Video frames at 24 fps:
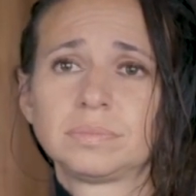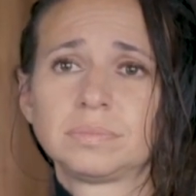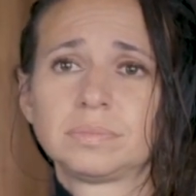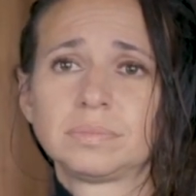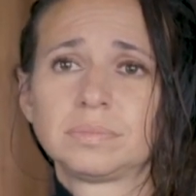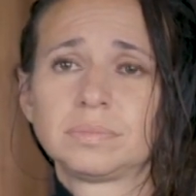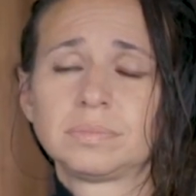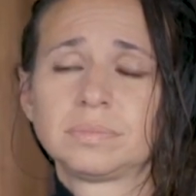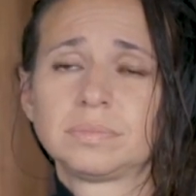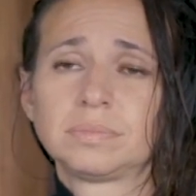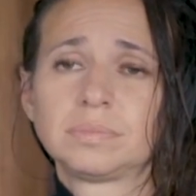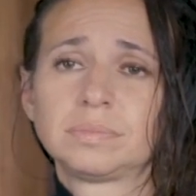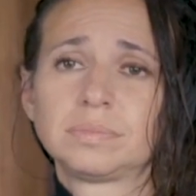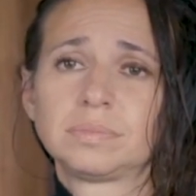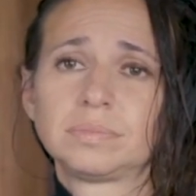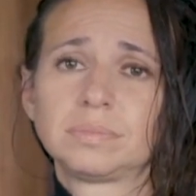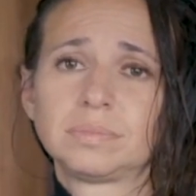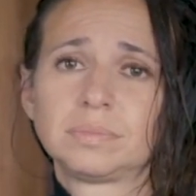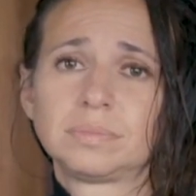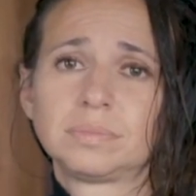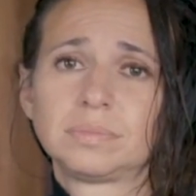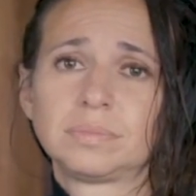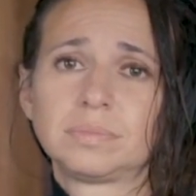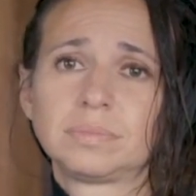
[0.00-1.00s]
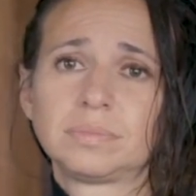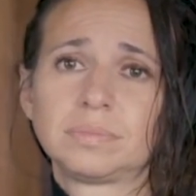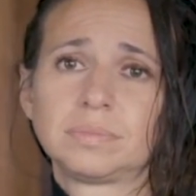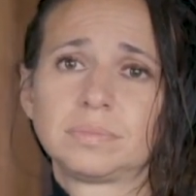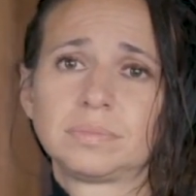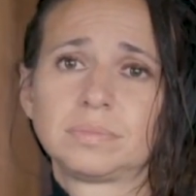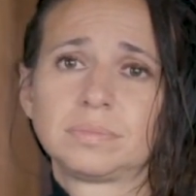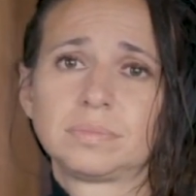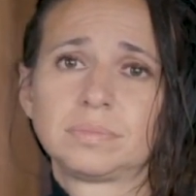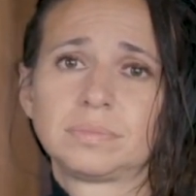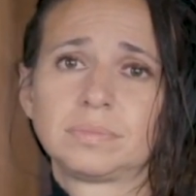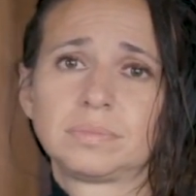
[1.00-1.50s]

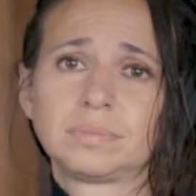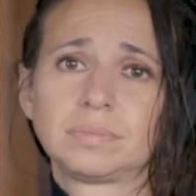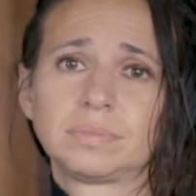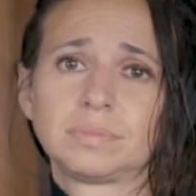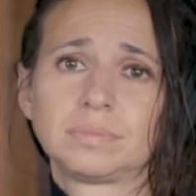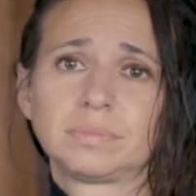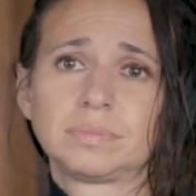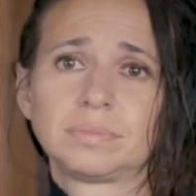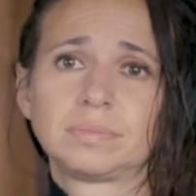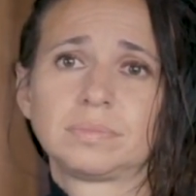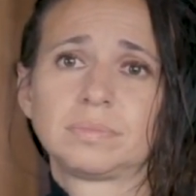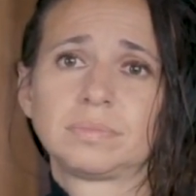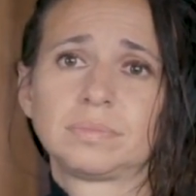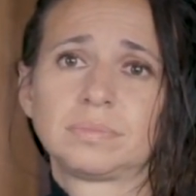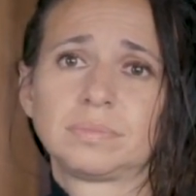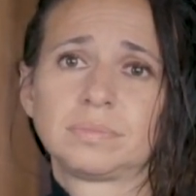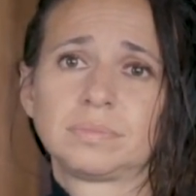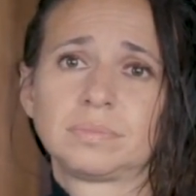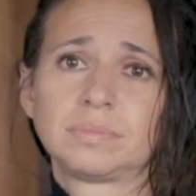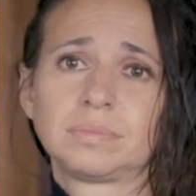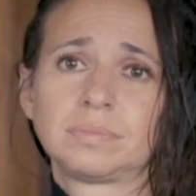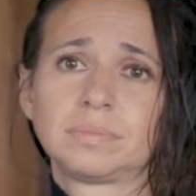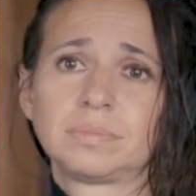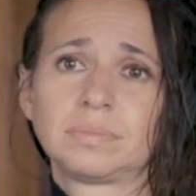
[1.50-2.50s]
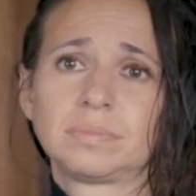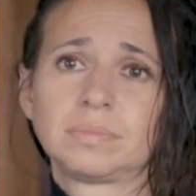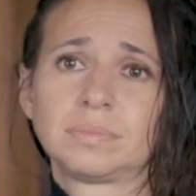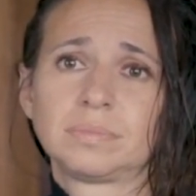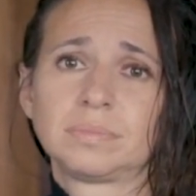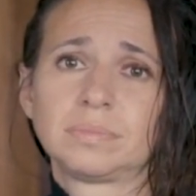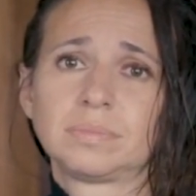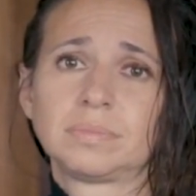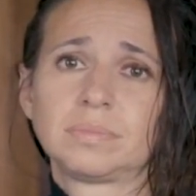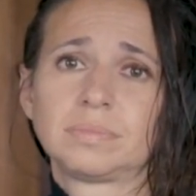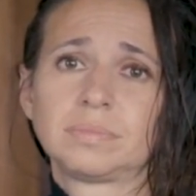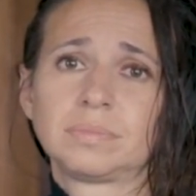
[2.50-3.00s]

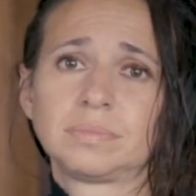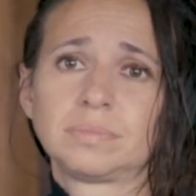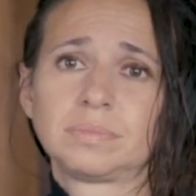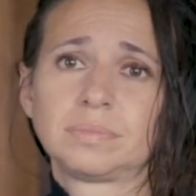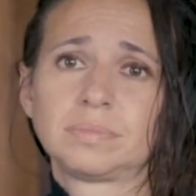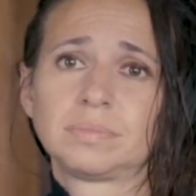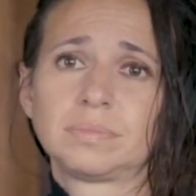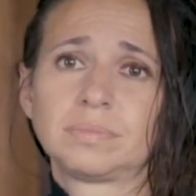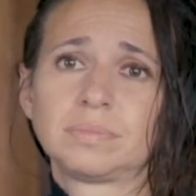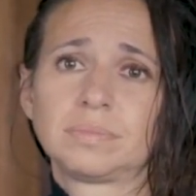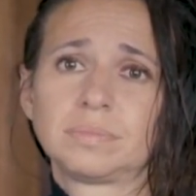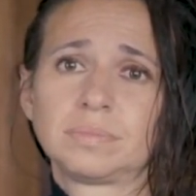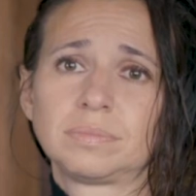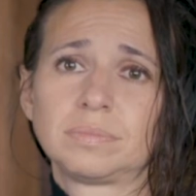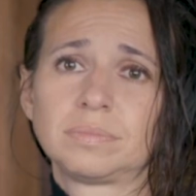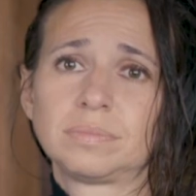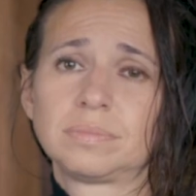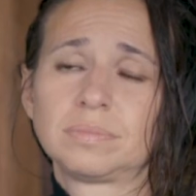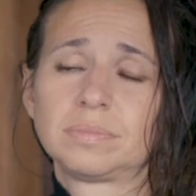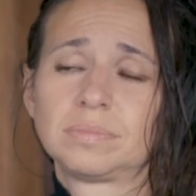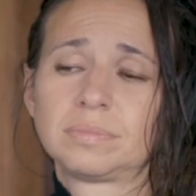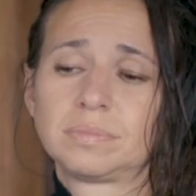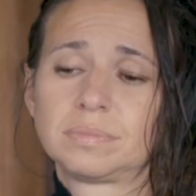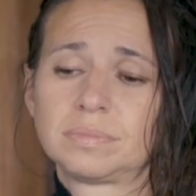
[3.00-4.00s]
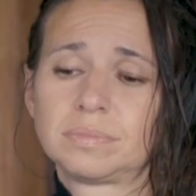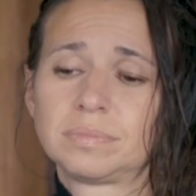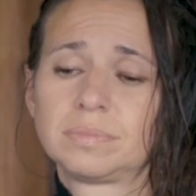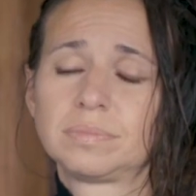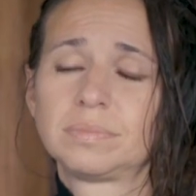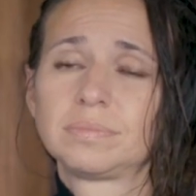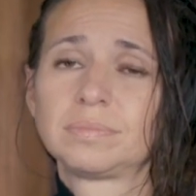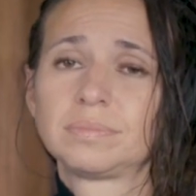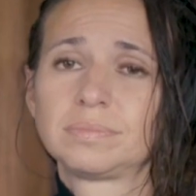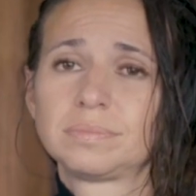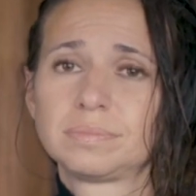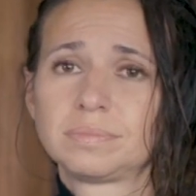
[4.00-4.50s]

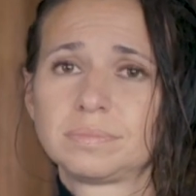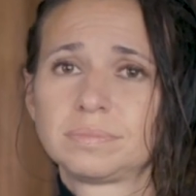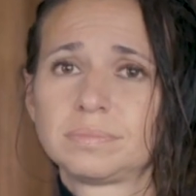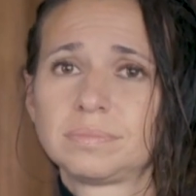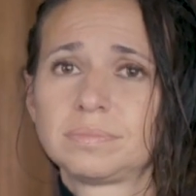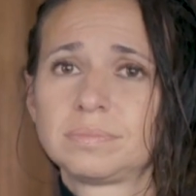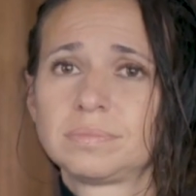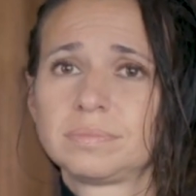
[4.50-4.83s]
(silent)